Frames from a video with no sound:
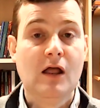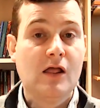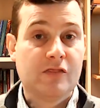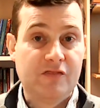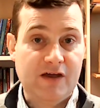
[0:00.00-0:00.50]

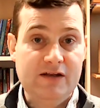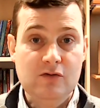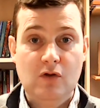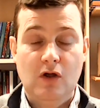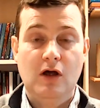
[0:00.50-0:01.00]
Then,
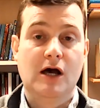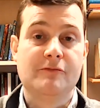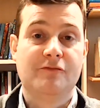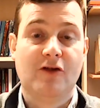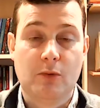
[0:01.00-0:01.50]

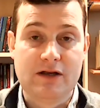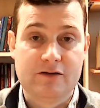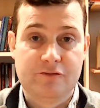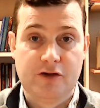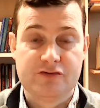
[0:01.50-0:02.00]
following
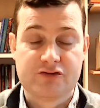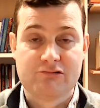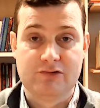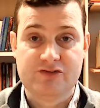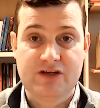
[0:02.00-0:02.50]
the First
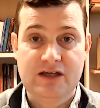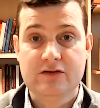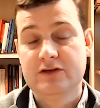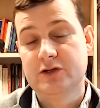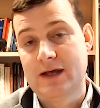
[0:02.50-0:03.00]
Crusade,
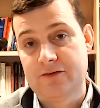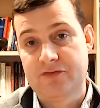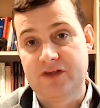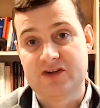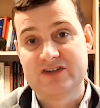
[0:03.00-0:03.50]
you have
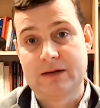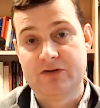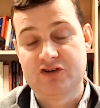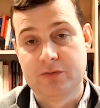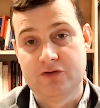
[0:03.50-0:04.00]
the
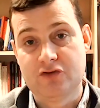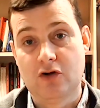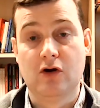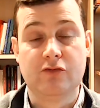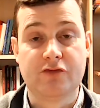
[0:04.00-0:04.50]
establishment
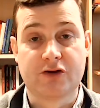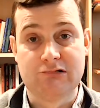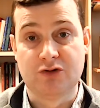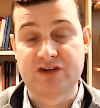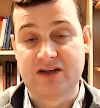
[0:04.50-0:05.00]
of the
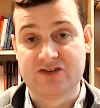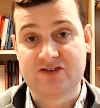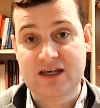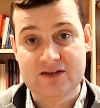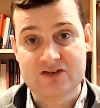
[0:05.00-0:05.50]
Crusader
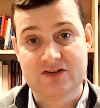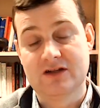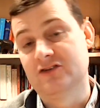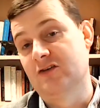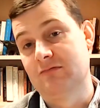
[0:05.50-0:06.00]
states,
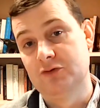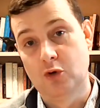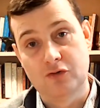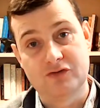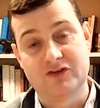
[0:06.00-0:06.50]
and so from
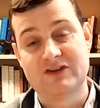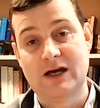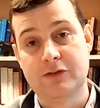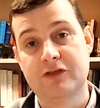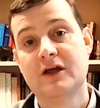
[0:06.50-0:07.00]
north to
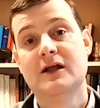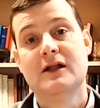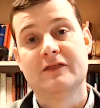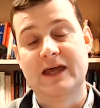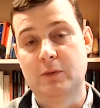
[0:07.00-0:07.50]
south,
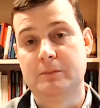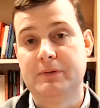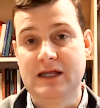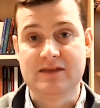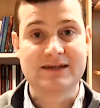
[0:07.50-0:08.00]
they would
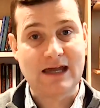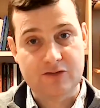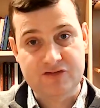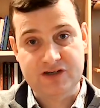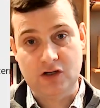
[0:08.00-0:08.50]
be the County